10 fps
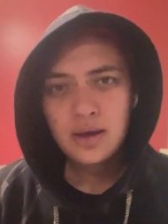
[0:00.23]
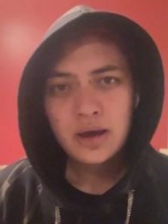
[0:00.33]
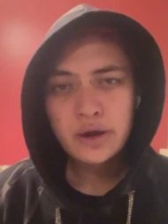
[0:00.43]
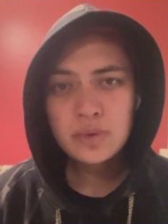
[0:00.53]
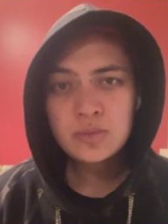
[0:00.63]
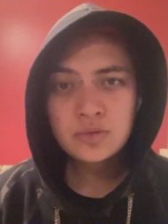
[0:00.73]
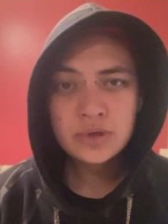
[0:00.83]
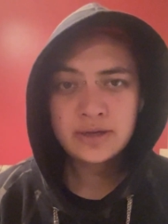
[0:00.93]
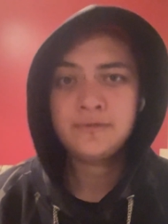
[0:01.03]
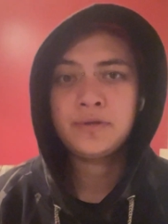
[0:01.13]
I remember when
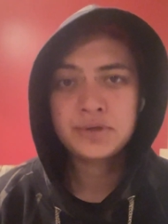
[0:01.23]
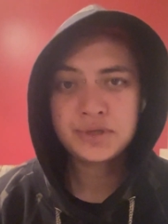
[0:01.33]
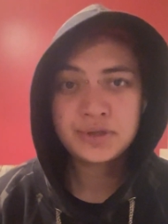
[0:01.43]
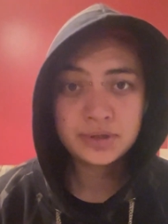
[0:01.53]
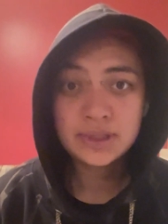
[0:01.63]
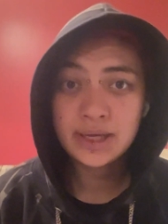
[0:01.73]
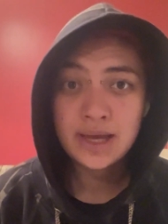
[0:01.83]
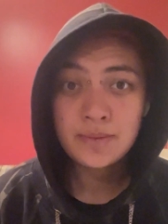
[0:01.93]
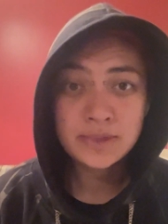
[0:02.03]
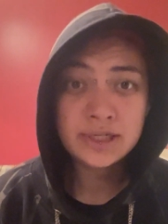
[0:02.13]
I first took
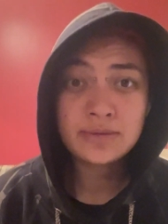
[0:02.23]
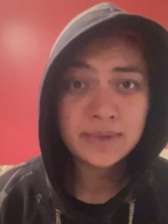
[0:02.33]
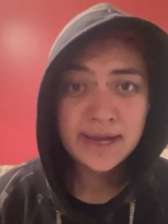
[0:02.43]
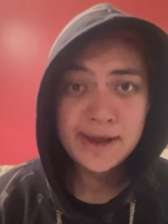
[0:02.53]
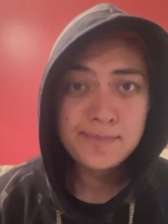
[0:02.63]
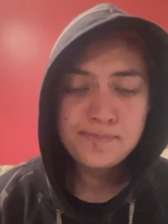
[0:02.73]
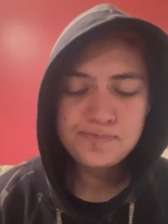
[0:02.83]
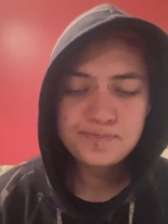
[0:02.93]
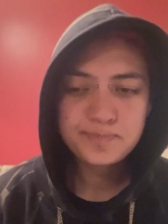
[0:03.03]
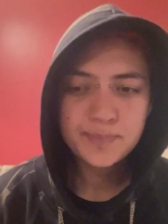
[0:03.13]
MDMA,
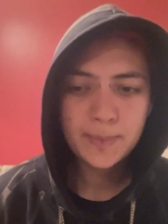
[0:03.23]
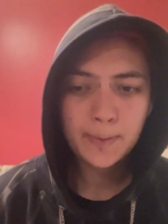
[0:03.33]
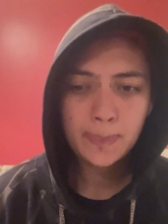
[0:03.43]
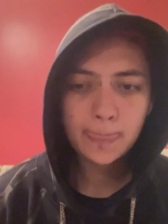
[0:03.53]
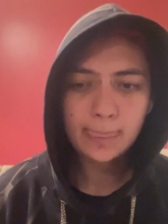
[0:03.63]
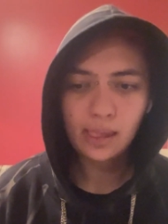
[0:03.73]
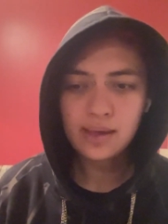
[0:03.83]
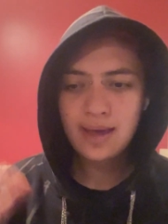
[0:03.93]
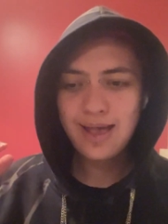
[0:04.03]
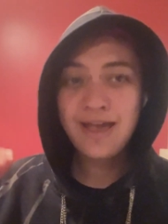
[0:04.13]

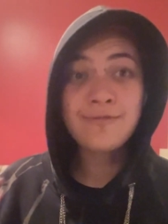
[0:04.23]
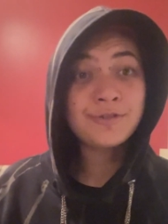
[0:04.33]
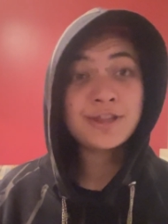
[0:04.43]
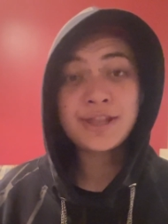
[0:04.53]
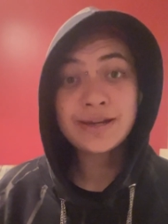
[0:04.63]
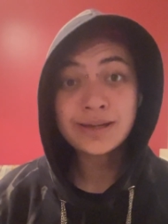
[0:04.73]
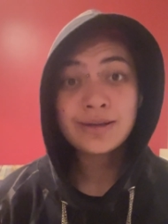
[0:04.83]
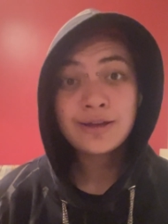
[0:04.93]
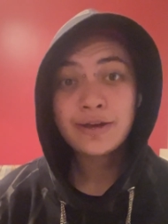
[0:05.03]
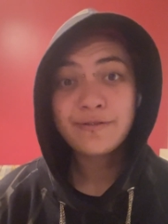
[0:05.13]
everything
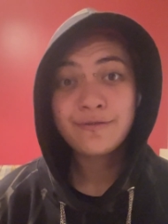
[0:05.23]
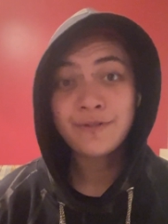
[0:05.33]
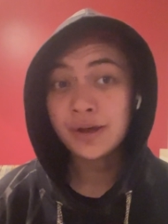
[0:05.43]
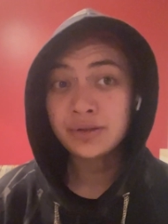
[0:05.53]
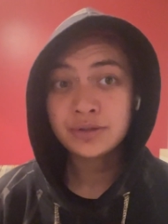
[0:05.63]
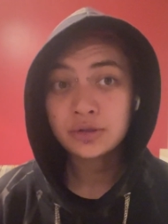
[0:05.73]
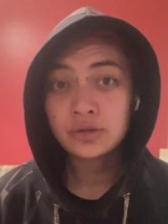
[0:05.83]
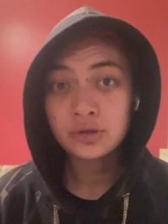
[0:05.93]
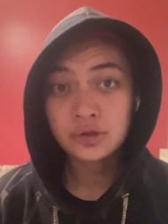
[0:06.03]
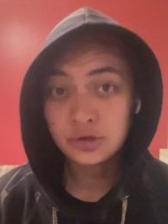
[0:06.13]
felt
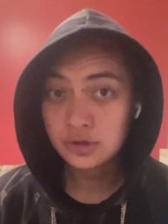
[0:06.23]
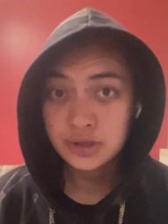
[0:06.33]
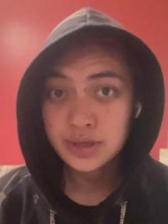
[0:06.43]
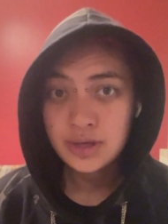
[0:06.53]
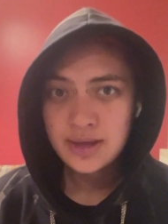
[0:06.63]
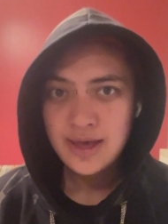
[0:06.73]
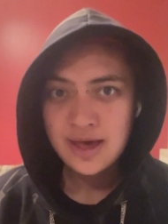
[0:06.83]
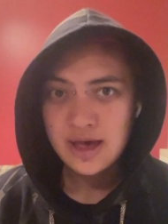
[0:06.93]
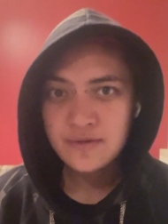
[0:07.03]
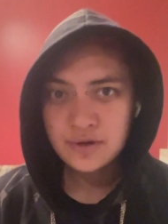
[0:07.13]
good.
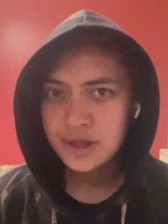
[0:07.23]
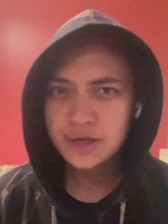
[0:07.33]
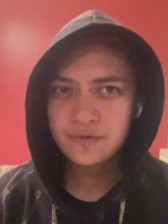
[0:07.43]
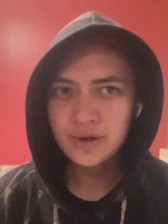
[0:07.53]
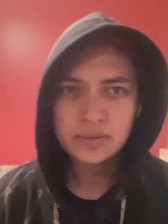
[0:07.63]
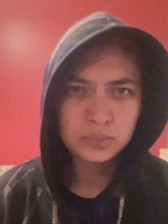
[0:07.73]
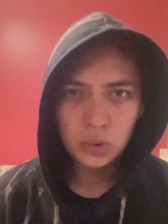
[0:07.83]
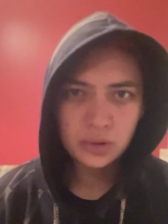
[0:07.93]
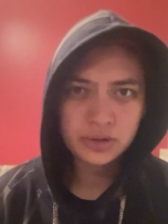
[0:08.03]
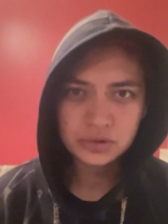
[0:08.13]
Everything felt
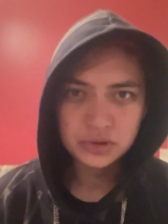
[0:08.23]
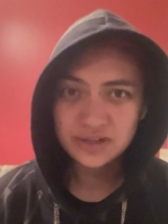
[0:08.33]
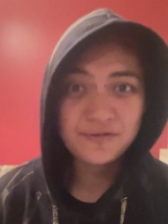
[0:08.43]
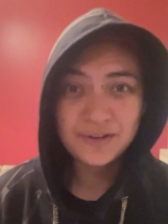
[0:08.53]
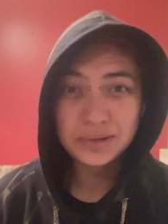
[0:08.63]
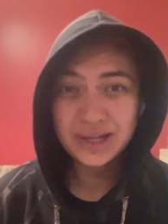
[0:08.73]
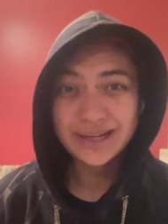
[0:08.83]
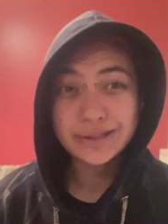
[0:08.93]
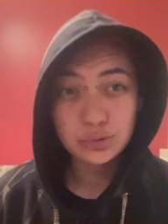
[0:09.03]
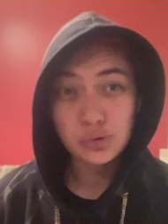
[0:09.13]
more than good. It felt like
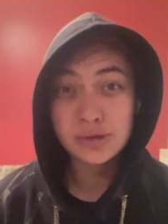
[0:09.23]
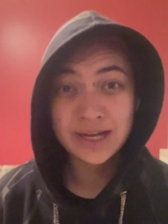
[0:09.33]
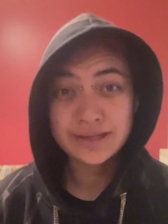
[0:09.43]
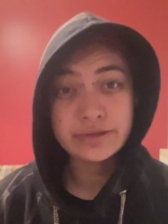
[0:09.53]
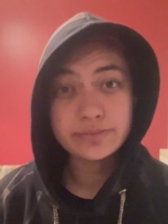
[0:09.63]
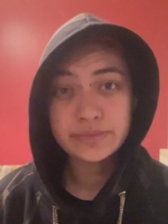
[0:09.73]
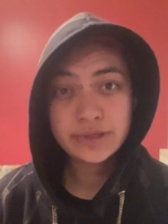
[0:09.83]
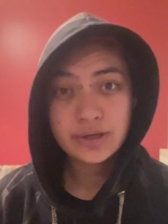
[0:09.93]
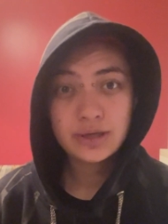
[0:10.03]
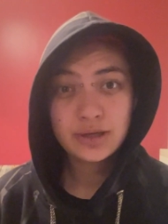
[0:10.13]
an orgasm.
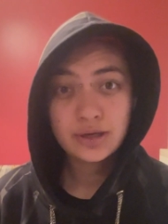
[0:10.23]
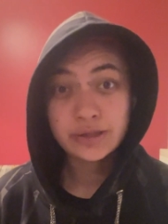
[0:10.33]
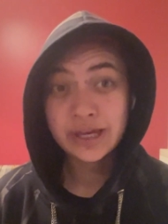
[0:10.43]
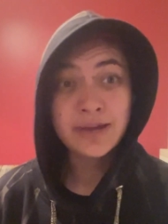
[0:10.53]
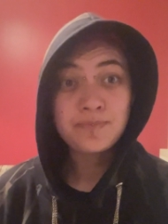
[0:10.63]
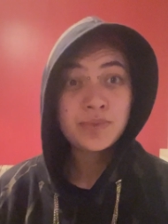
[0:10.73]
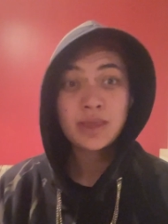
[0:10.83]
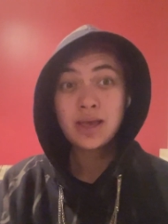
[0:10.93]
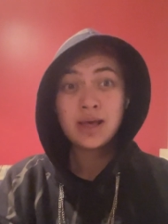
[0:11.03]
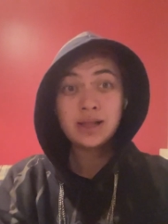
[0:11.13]
Okay?
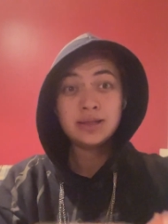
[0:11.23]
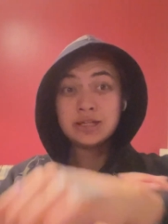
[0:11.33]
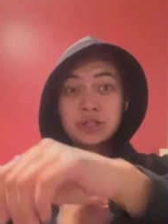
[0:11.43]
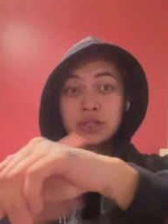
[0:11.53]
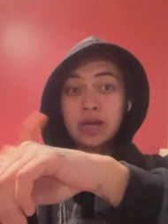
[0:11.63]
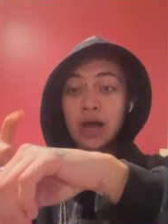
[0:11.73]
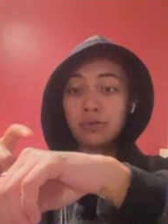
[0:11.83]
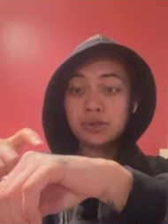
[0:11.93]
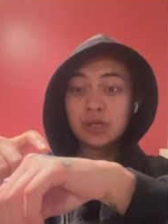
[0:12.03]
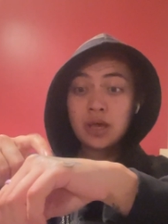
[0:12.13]
Literally, I
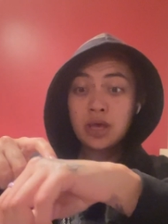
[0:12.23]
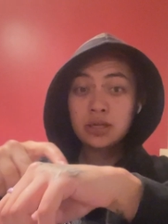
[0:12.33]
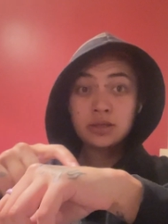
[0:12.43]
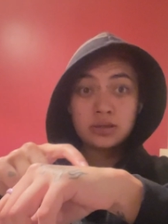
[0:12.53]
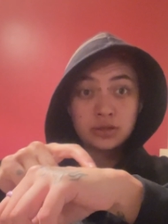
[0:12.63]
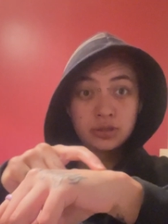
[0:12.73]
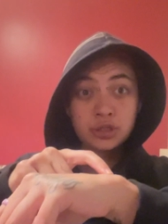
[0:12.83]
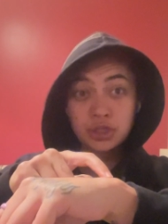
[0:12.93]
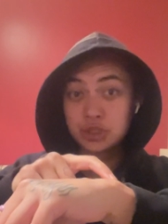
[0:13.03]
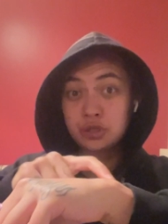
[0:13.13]
was
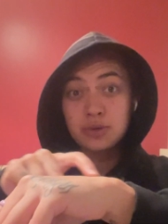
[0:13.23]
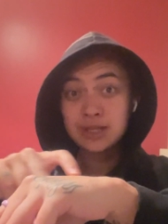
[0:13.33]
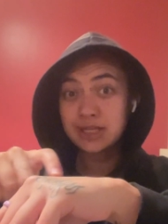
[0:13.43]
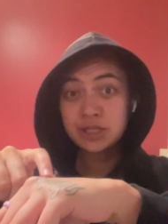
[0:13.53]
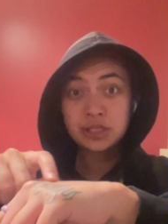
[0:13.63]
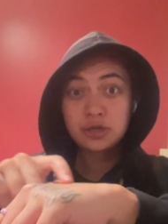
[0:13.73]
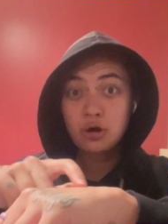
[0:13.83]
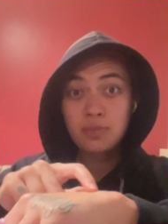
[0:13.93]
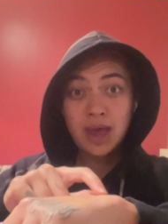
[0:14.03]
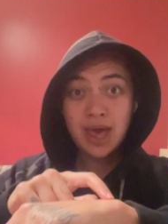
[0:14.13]
just doing this on
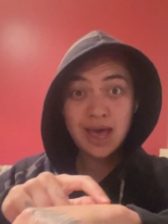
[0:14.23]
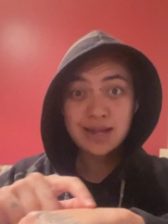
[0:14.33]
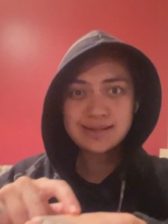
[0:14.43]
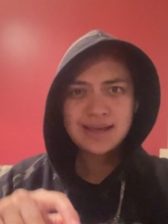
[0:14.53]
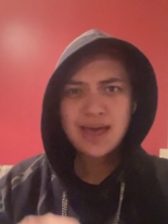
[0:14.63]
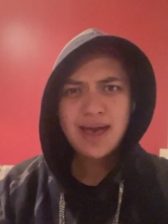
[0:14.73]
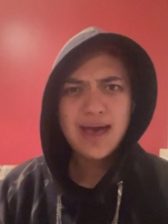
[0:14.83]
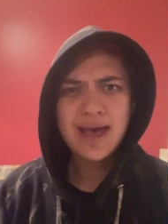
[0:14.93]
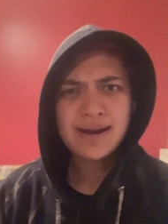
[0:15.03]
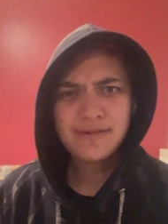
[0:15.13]
my hand
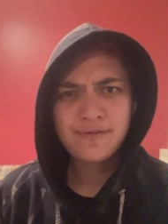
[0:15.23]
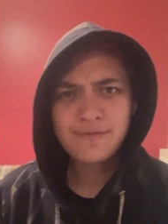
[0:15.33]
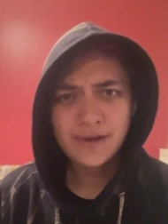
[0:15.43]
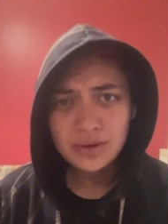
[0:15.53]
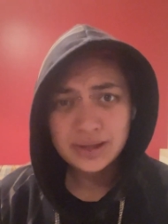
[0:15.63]
and it felt